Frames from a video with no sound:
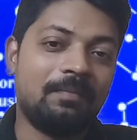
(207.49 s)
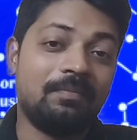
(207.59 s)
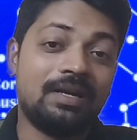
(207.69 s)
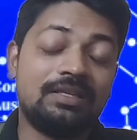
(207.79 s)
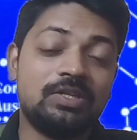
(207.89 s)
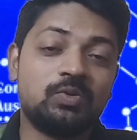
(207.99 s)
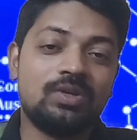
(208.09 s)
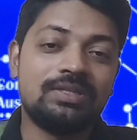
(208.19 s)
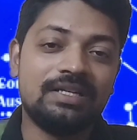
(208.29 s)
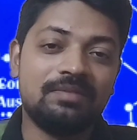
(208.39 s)
but this
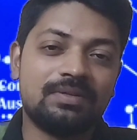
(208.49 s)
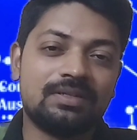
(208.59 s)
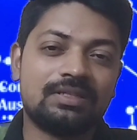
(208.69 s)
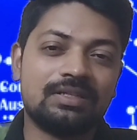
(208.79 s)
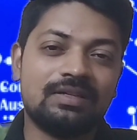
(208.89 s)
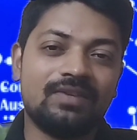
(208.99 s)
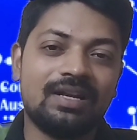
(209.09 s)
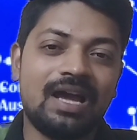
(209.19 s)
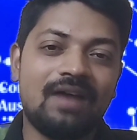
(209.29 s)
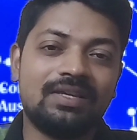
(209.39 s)
OCD person
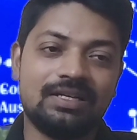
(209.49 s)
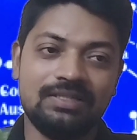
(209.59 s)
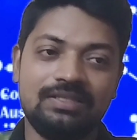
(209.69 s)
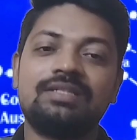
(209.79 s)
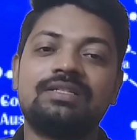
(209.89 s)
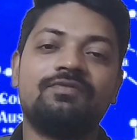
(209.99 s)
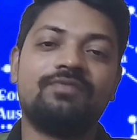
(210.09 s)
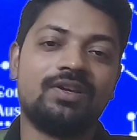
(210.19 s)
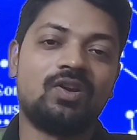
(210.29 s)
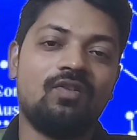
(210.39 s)
will have the consistent
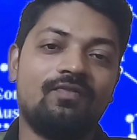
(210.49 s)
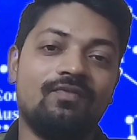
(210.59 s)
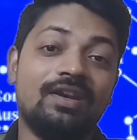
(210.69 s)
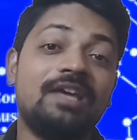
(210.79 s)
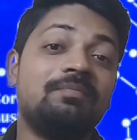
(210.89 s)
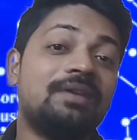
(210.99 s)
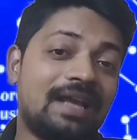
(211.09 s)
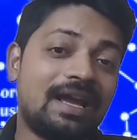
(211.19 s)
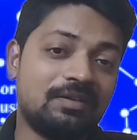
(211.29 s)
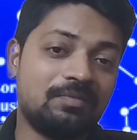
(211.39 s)
fear of, will I be
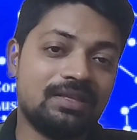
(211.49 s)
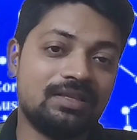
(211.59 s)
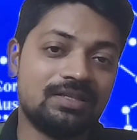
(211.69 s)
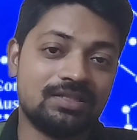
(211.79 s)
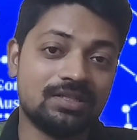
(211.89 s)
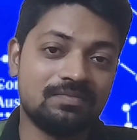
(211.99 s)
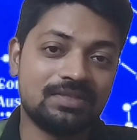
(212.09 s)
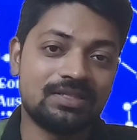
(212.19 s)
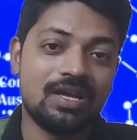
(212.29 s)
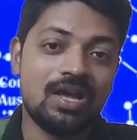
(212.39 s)
attacked by these
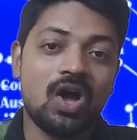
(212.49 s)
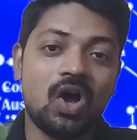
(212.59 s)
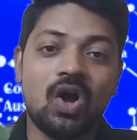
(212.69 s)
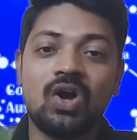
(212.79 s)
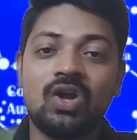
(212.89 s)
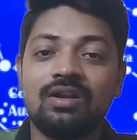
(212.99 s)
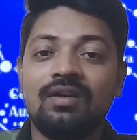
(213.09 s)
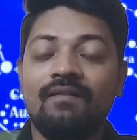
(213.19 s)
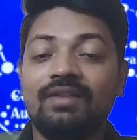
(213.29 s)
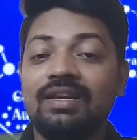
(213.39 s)
germs
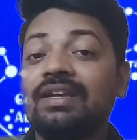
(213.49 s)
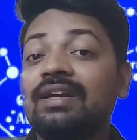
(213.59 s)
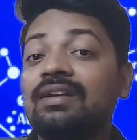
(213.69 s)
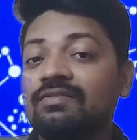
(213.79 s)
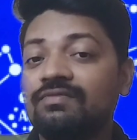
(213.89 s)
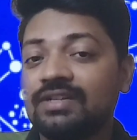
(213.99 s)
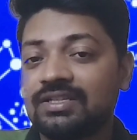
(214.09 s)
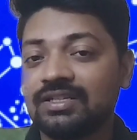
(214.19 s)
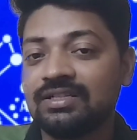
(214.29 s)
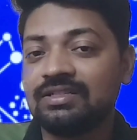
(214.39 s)
or will I get
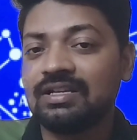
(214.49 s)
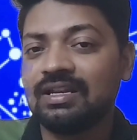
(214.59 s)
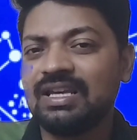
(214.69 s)
infection?